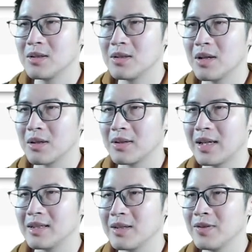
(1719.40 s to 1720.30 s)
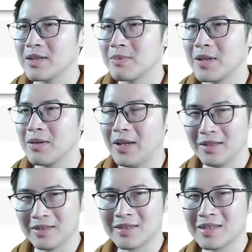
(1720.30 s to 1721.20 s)
You're gonna get a different speed, right?
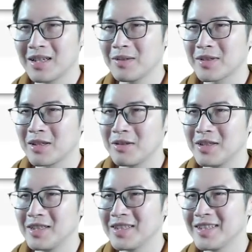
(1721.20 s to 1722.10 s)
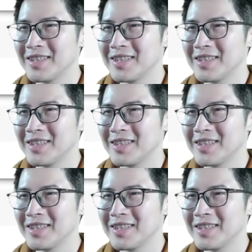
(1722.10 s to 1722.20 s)
It's kind of slower.